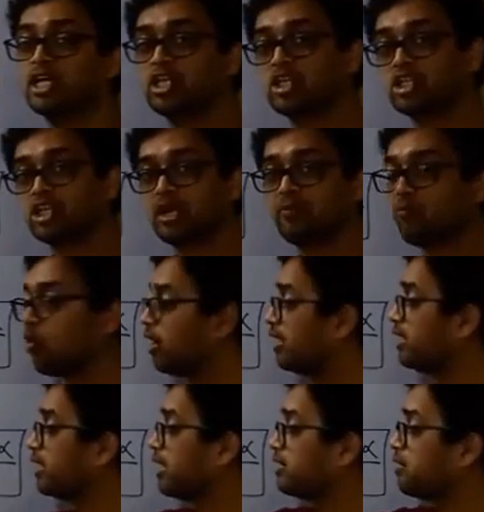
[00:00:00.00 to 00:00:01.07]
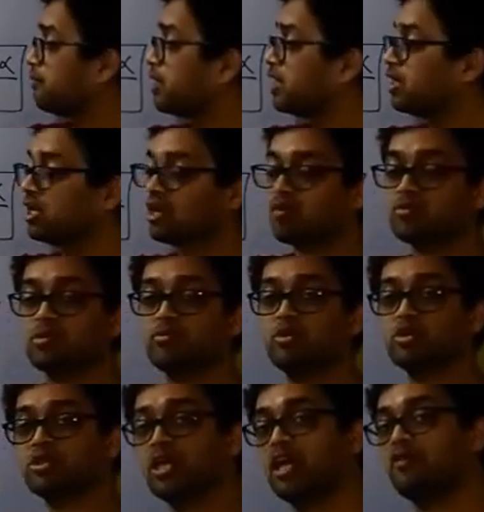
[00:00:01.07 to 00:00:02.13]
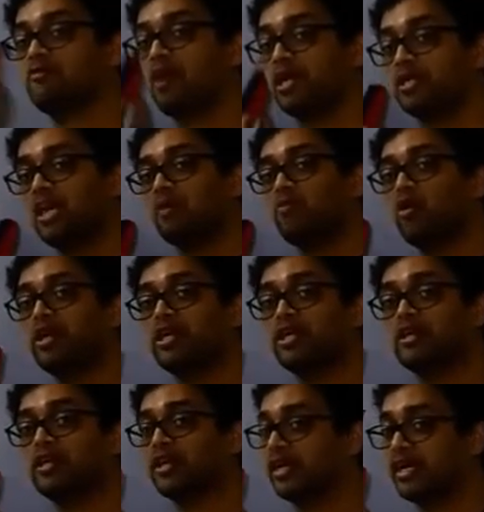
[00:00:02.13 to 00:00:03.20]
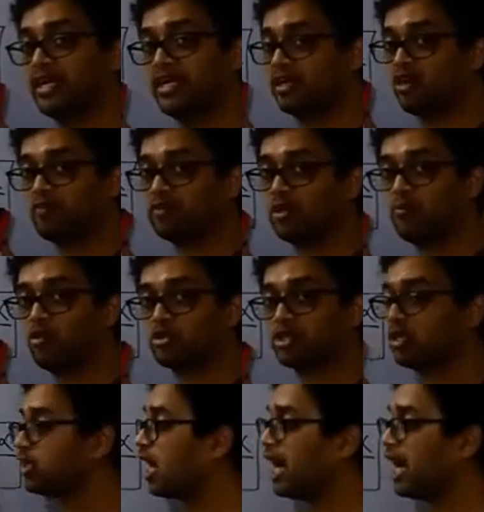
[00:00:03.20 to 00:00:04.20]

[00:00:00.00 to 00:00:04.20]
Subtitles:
initial point at the beginning of the motion and final point at the end of the motion.